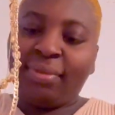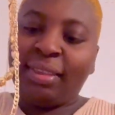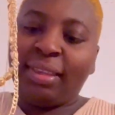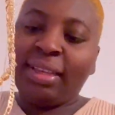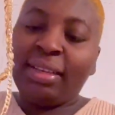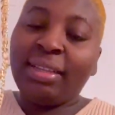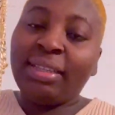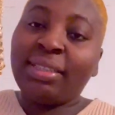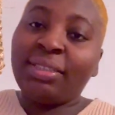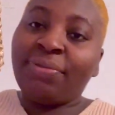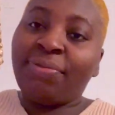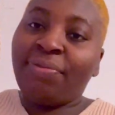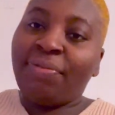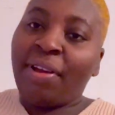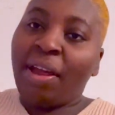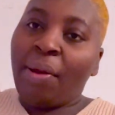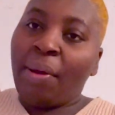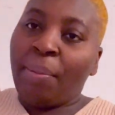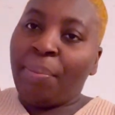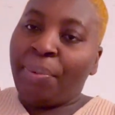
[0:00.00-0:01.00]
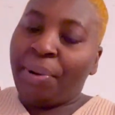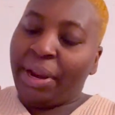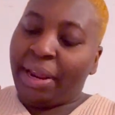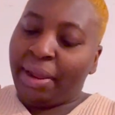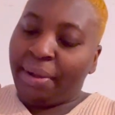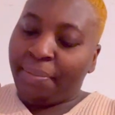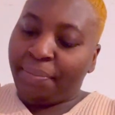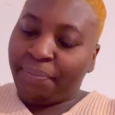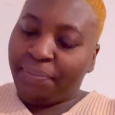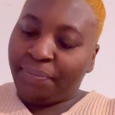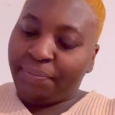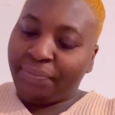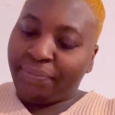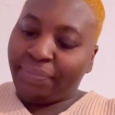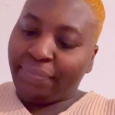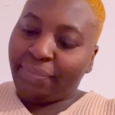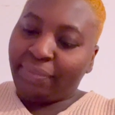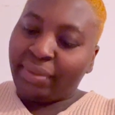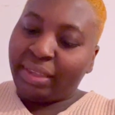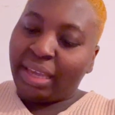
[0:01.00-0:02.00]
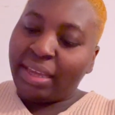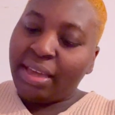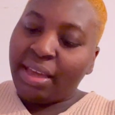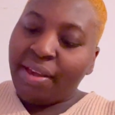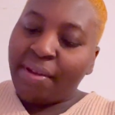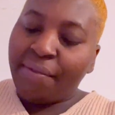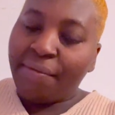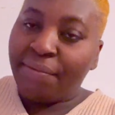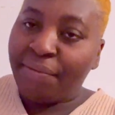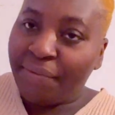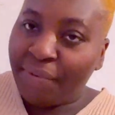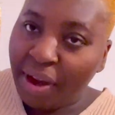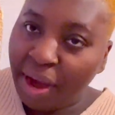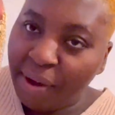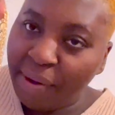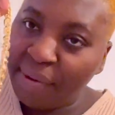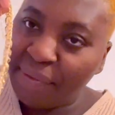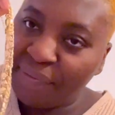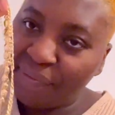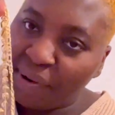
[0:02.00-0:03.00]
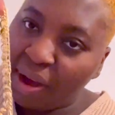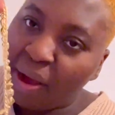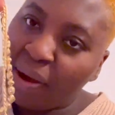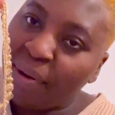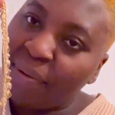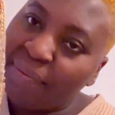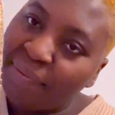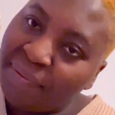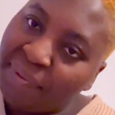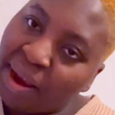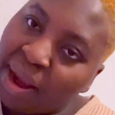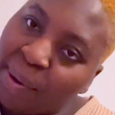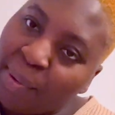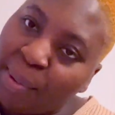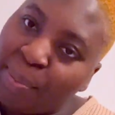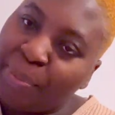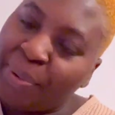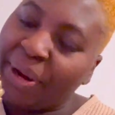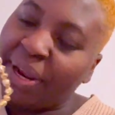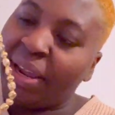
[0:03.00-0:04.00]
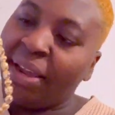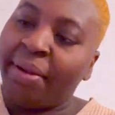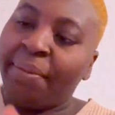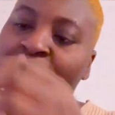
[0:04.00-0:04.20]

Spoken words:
It's very pretty. Very, very, very pretty.